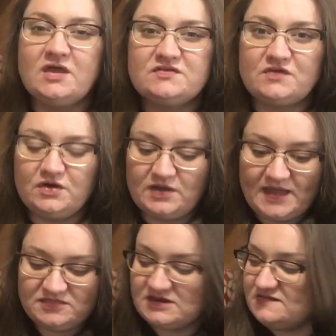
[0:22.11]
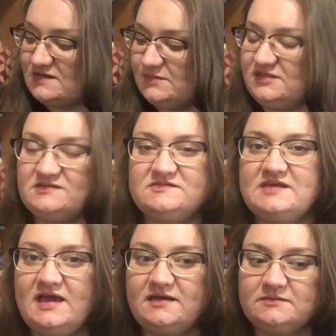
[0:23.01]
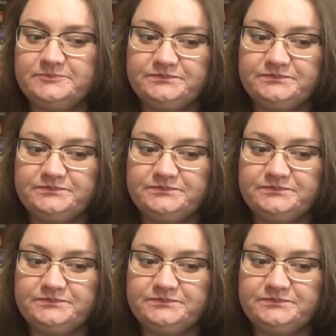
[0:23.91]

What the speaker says: So Ethony sent me this deck